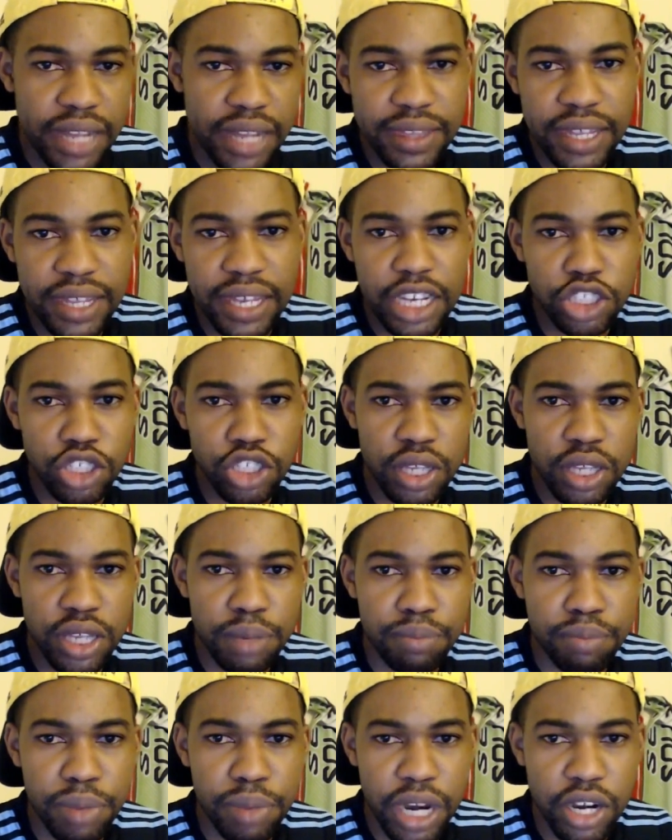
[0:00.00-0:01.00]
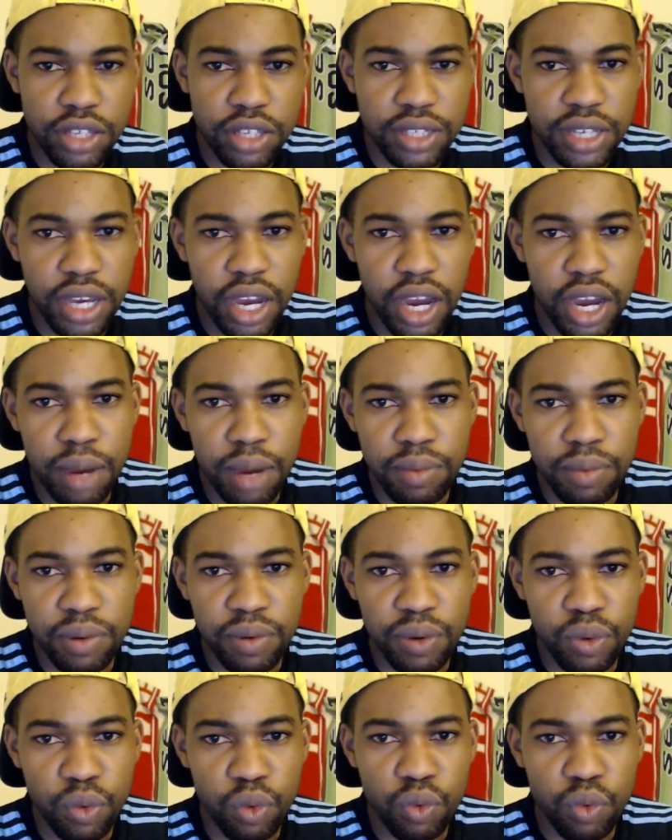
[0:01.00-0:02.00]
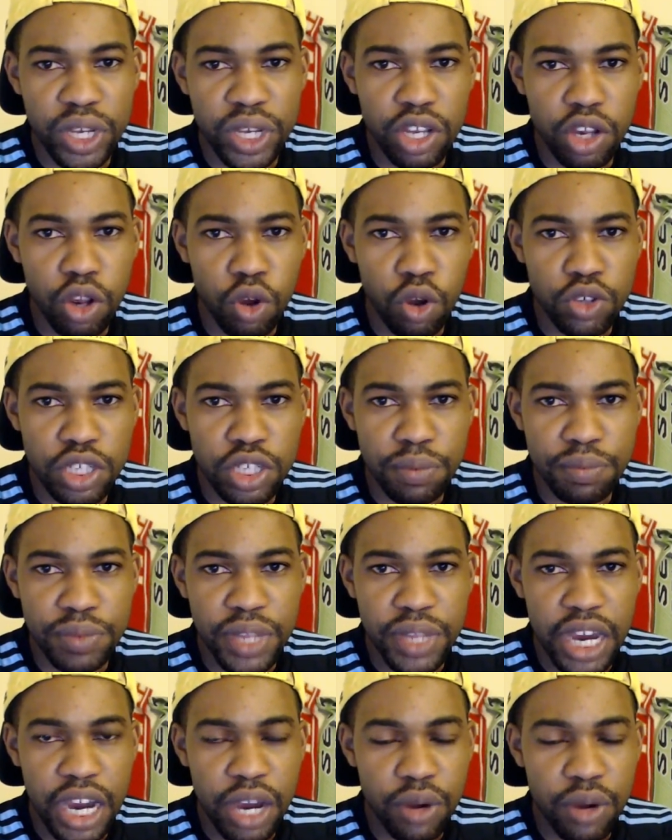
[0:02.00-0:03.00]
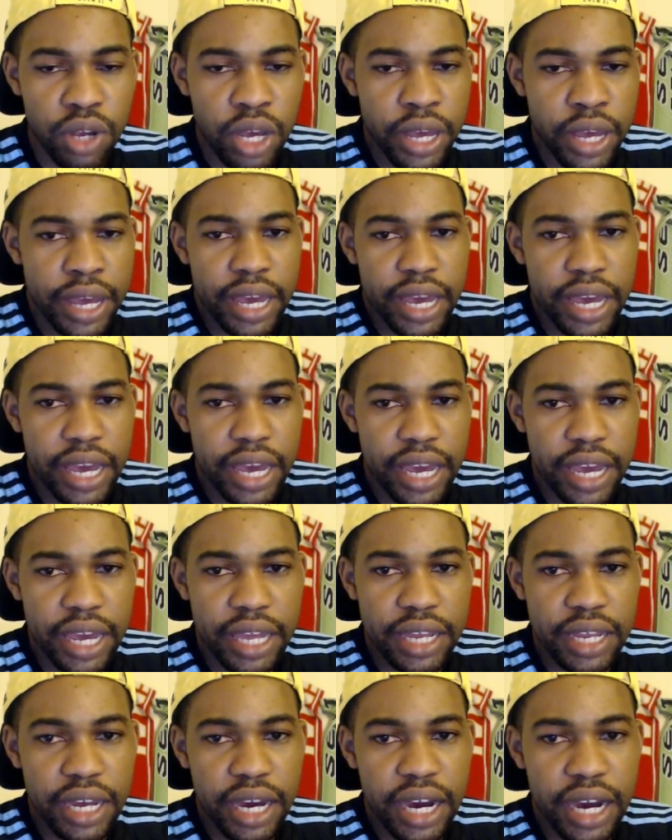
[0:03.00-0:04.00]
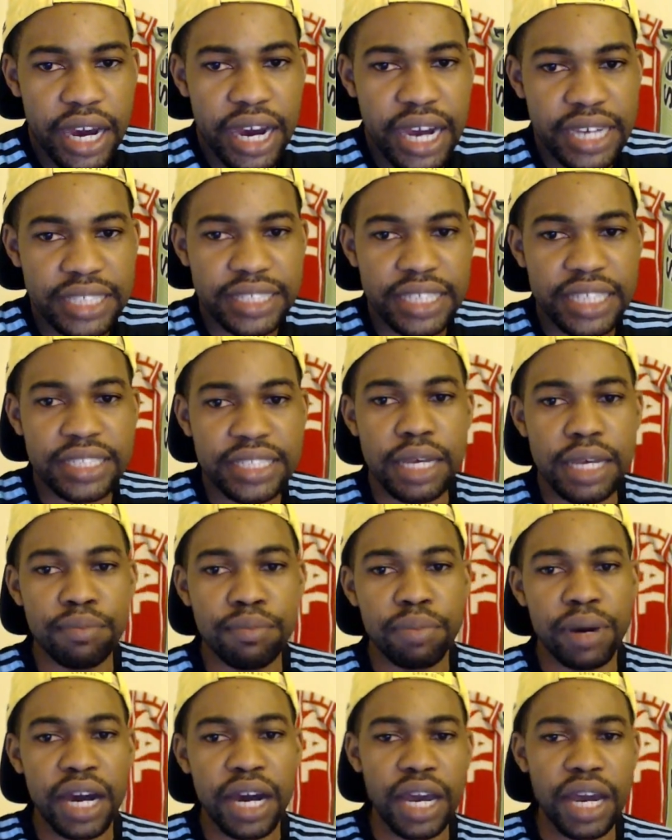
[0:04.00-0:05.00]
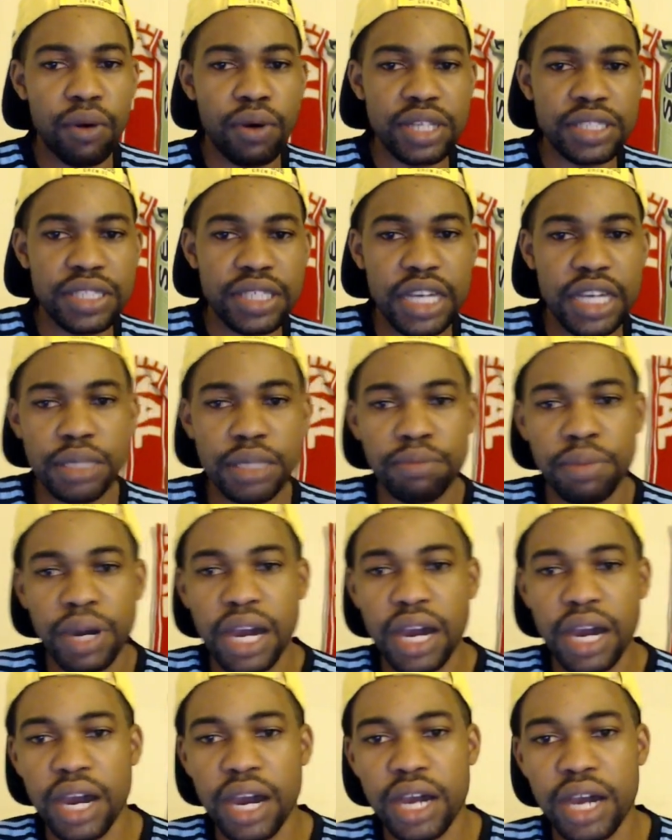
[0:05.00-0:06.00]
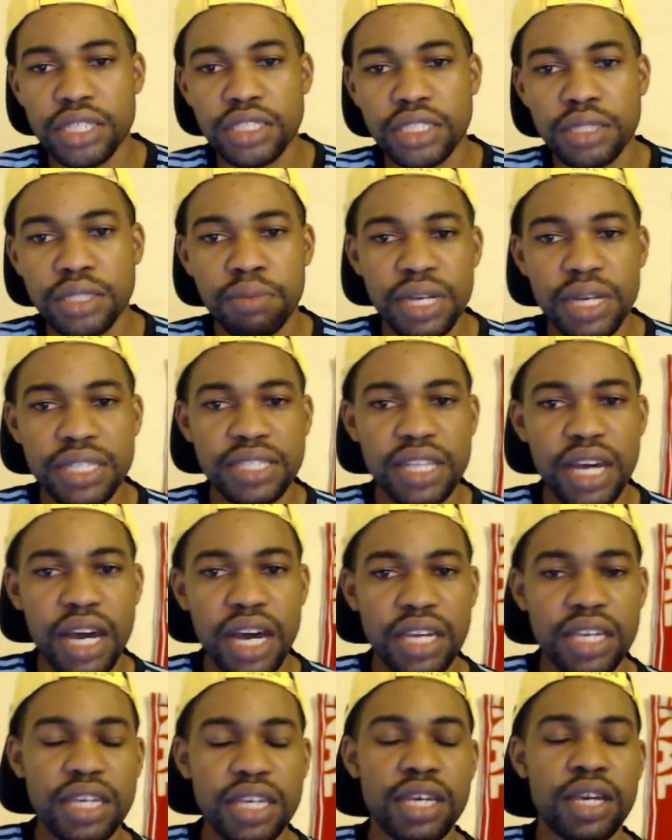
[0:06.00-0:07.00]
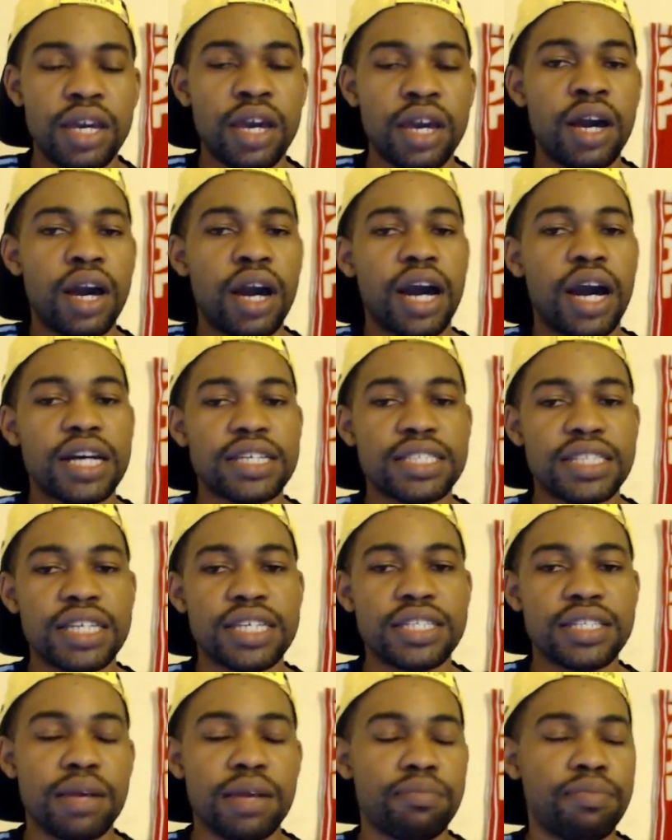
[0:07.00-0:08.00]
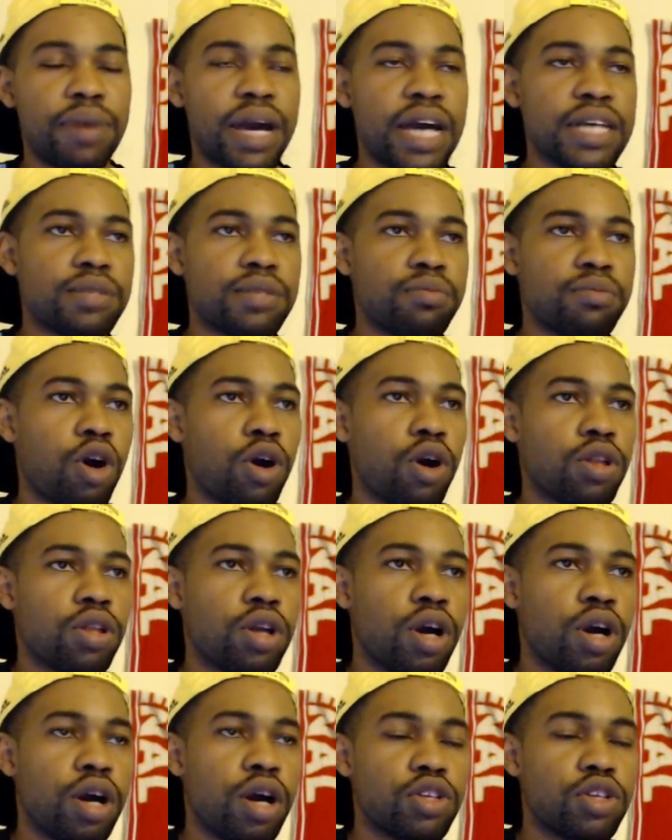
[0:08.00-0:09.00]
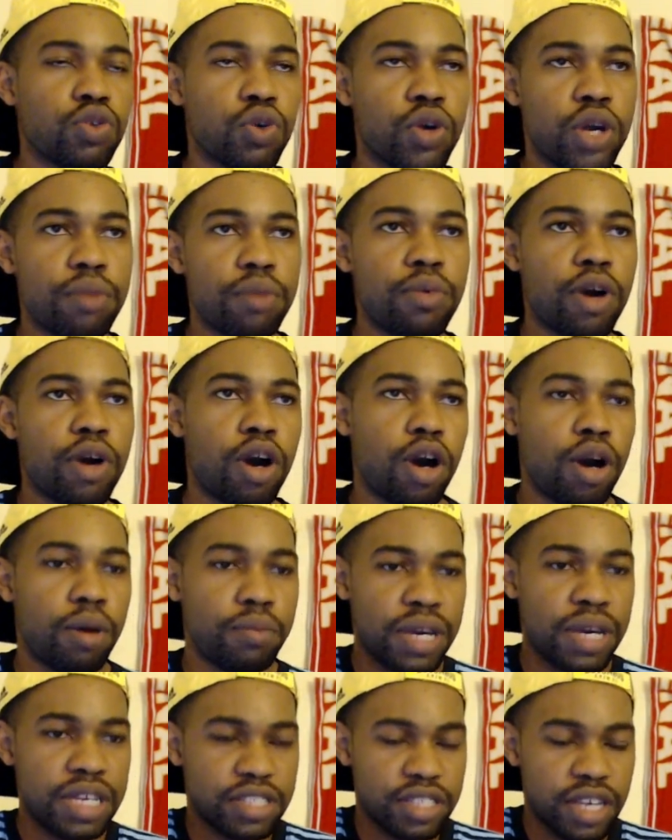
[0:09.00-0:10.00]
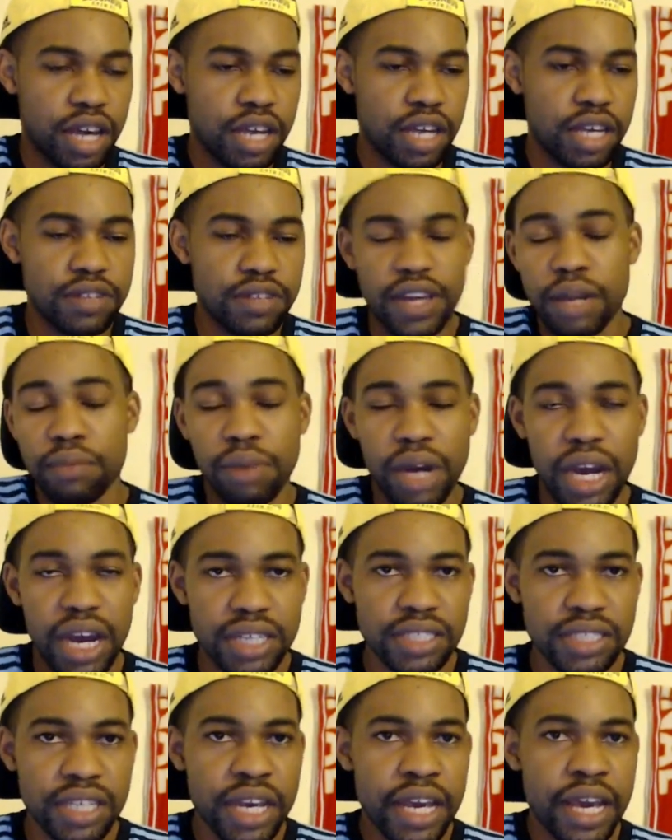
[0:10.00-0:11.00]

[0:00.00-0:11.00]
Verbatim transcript: I think they should have did better um, with closing him down. And uh, assisted by, I want to say, Shiba, uh, Shibasaki. Assisted and passed the ball uh, to him um, inside inside the box.